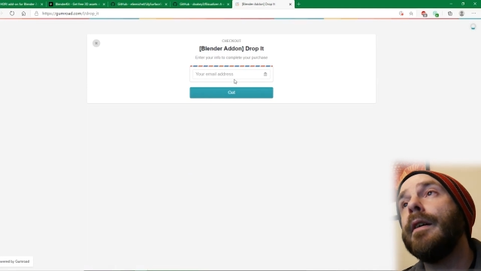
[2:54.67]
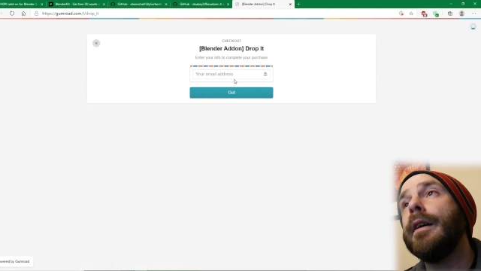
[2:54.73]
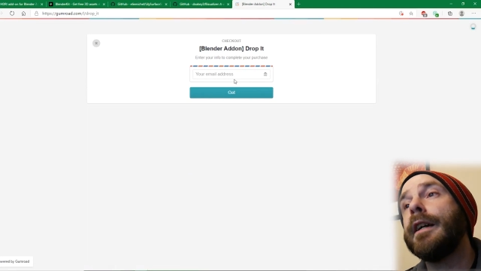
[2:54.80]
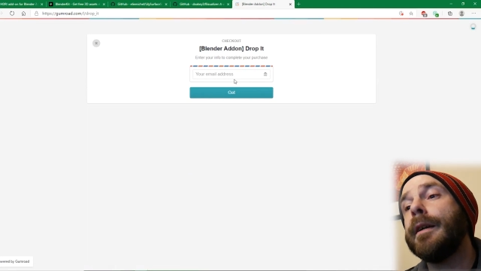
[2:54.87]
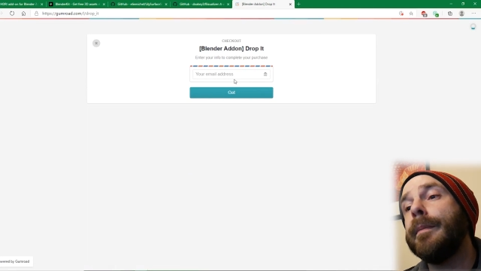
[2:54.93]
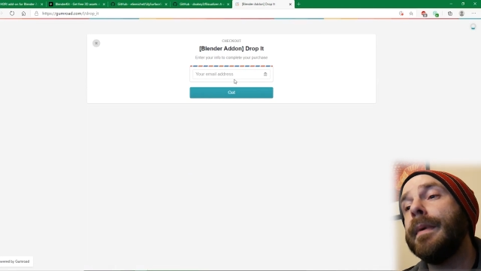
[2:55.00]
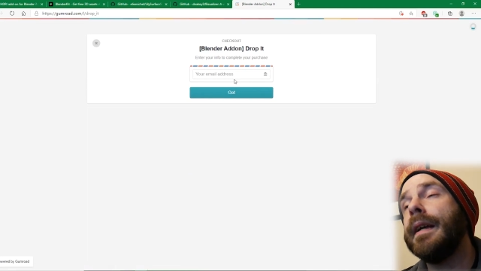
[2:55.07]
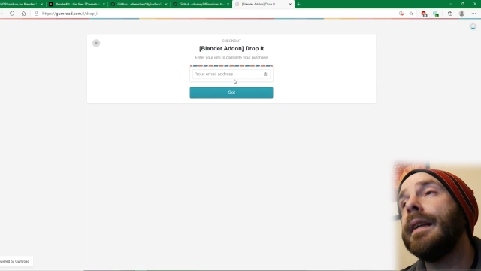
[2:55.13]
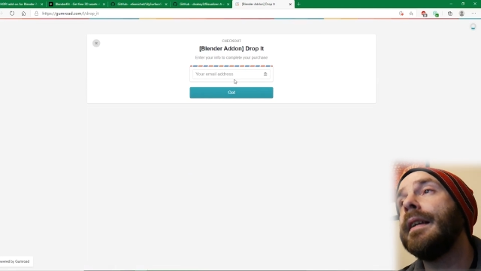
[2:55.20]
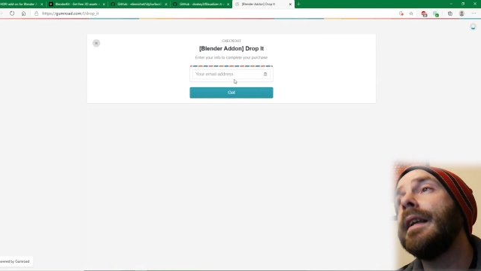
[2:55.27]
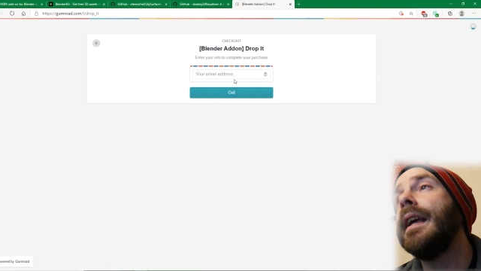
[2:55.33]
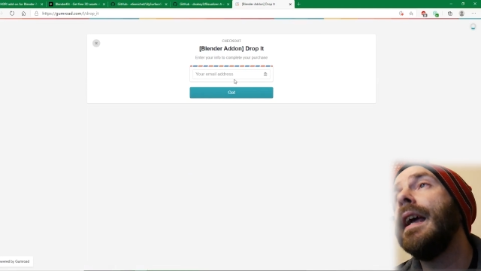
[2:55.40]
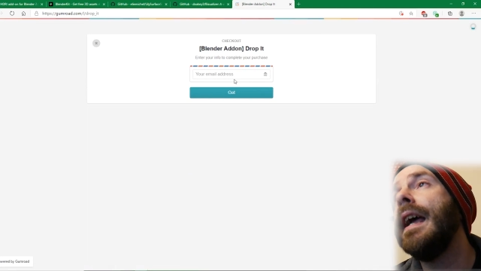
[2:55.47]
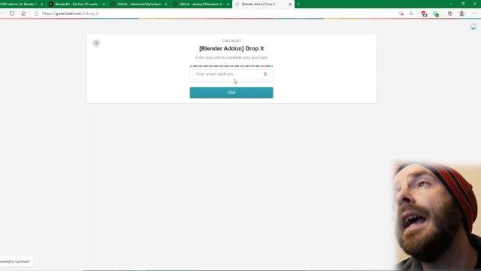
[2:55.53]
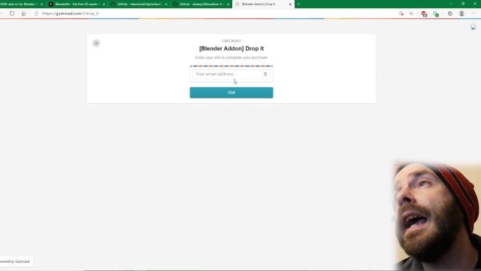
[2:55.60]
recommend
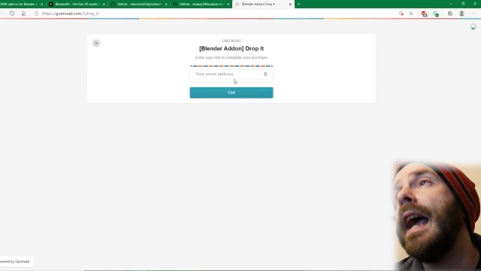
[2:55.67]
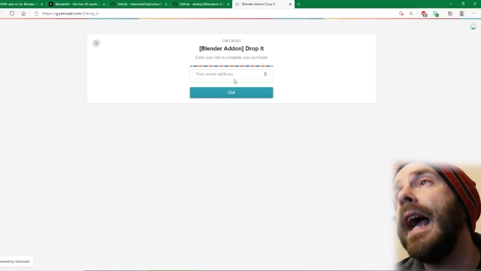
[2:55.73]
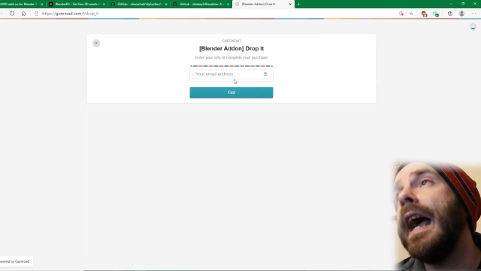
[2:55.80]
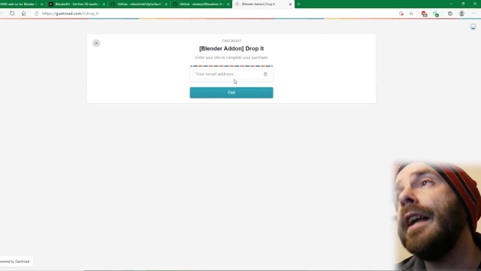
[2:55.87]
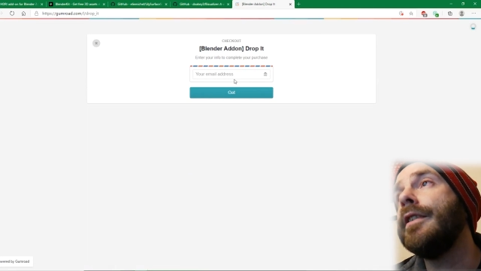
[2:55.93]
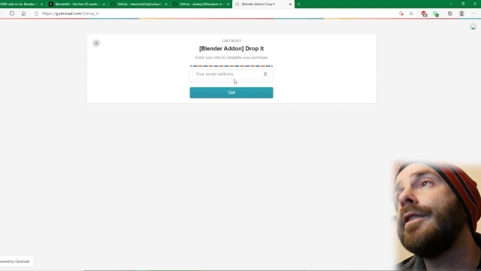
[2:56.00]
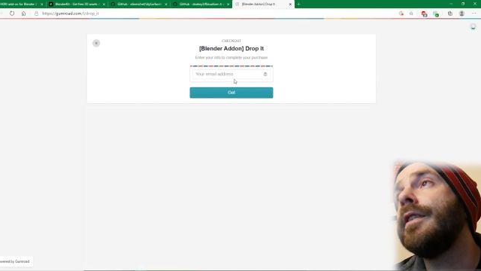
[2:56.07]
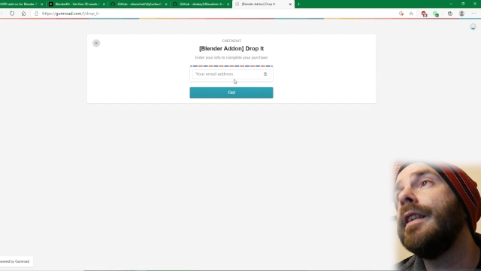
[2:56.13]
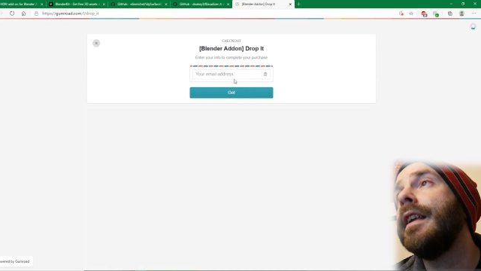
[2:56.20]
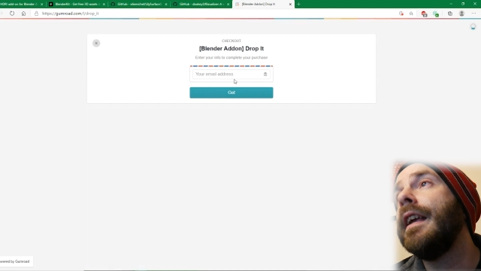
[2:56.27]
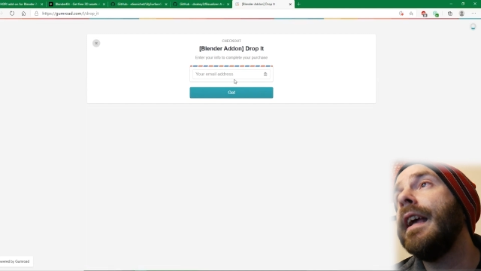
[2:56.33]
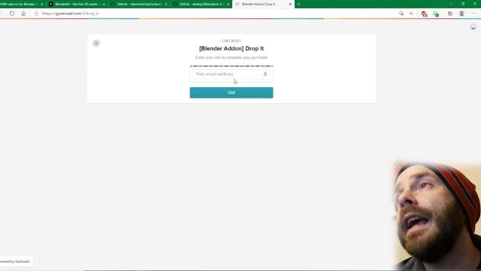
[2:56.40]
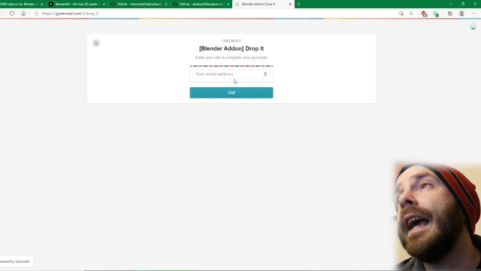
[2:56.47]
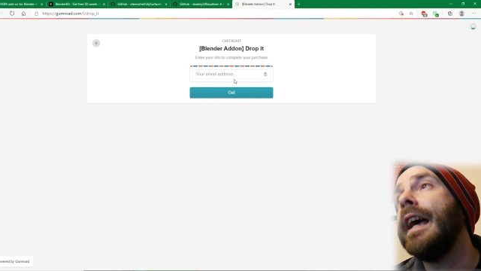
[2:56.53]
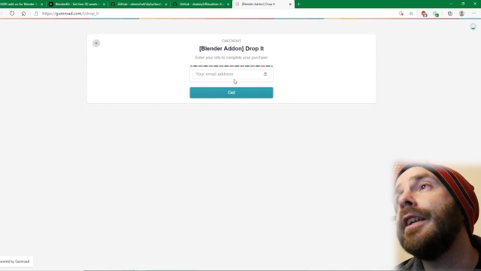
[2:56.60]
at
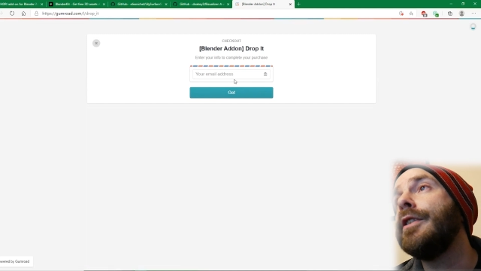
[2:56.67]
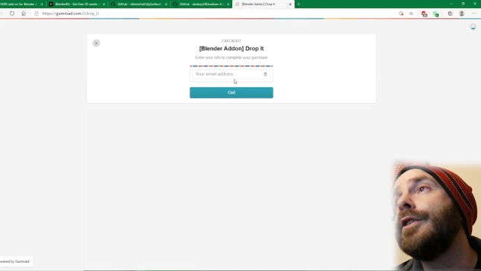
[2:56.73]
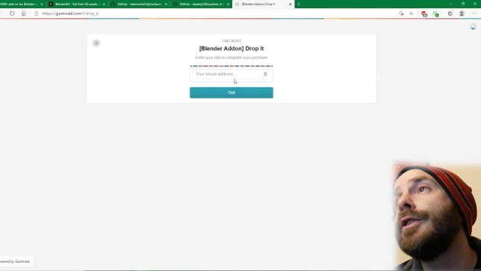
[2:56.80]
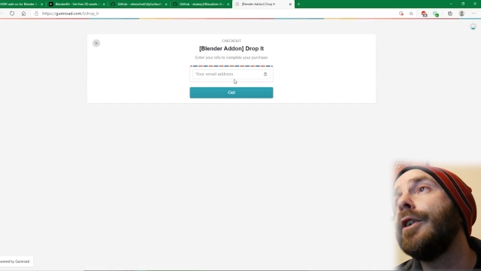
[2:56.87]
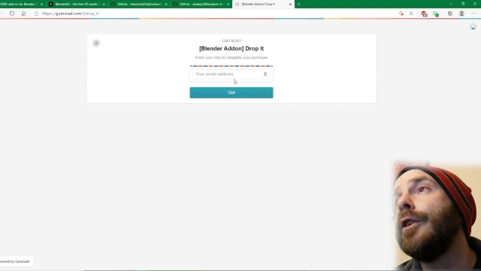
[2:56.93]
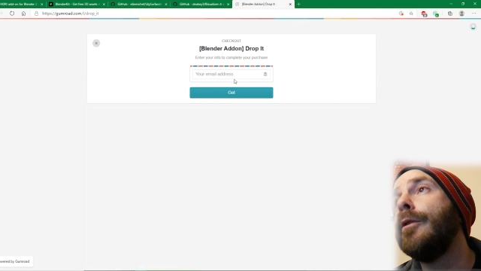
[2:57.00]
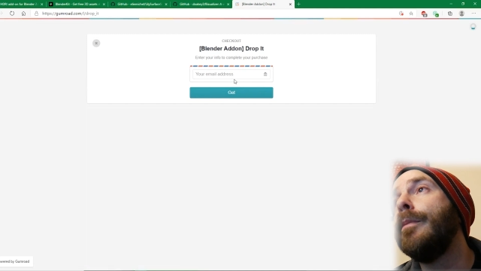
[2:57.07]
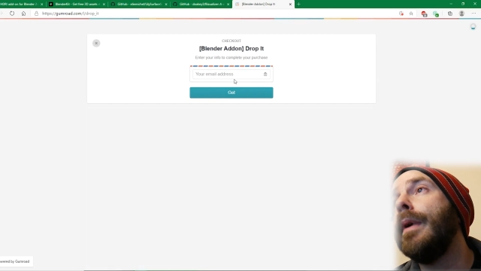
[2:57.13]
at Joe